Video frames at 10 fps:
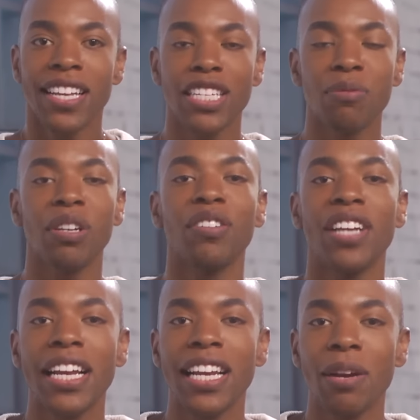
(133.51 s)
Thanks so much for
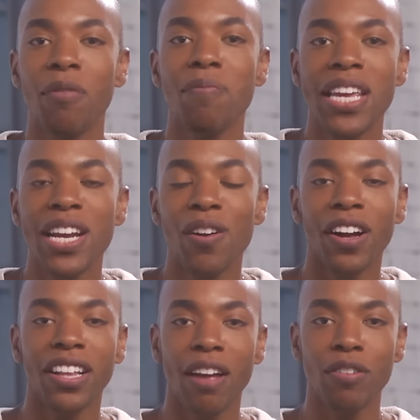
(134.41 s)
checking in with me here
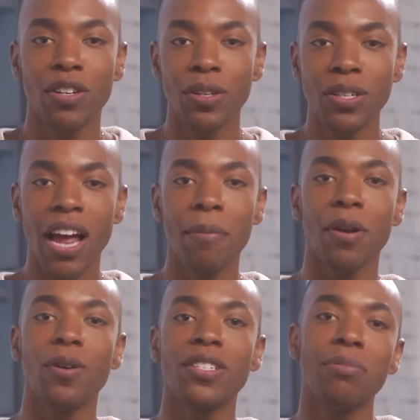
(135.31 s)
on Clevver News. I'm
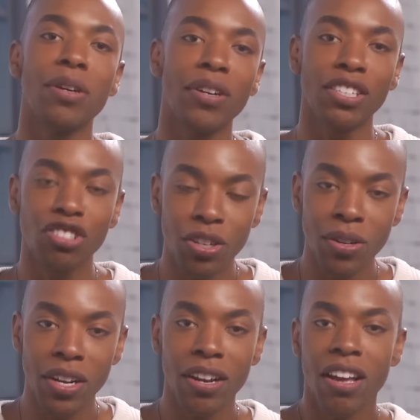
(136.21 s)
your host, Emile Ennis
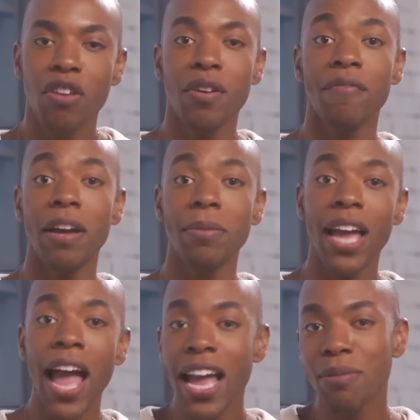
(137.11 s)
Jr. You can find
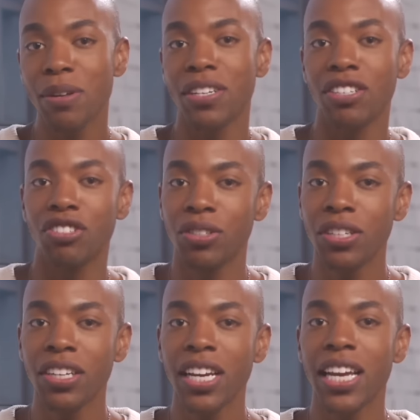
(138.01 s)
me at Emile Ennis
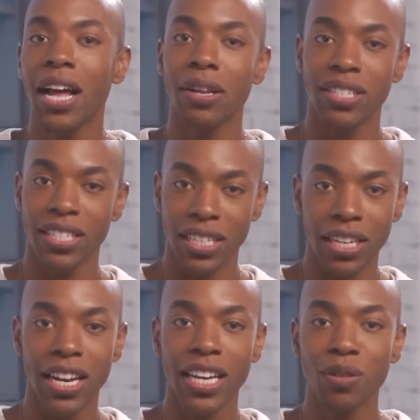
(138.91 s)
Jr., and I'll see
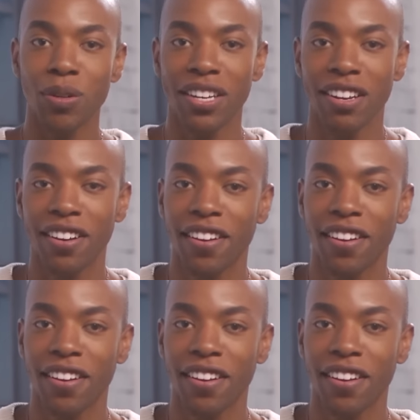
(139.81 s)
you next week.